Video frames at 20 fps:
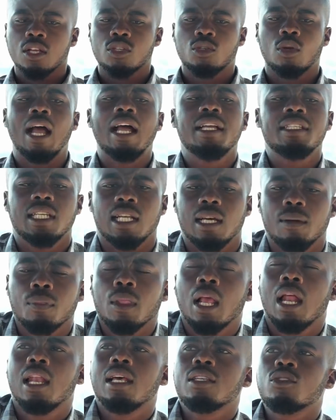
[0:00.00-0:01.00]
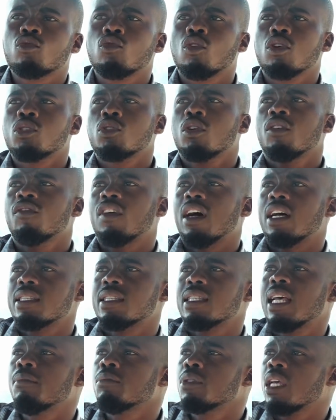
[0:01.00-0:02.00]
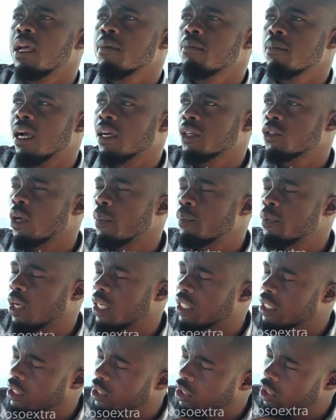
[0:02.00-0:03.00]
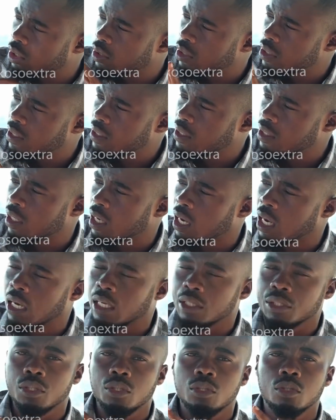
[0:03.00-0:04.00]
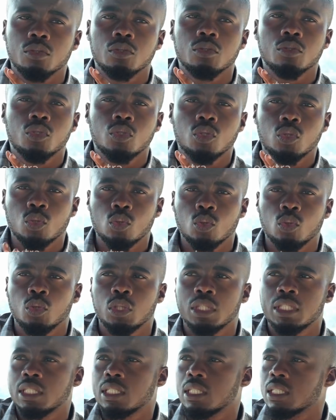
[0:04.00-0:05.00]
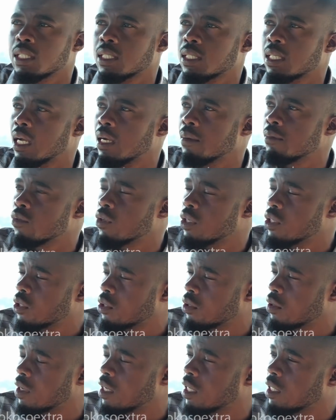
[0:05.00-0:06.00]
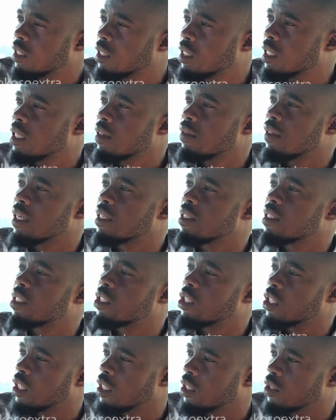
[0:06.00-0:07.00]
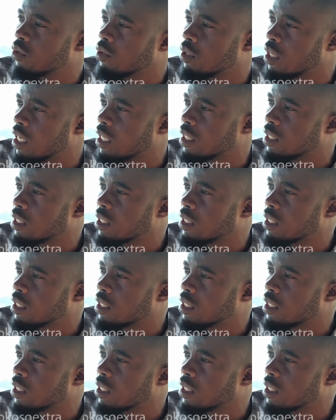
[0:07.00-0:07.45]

So Angela, let's cross over. Sometime back you appeared in news, you sued some restaurant that is Chicken Tonight.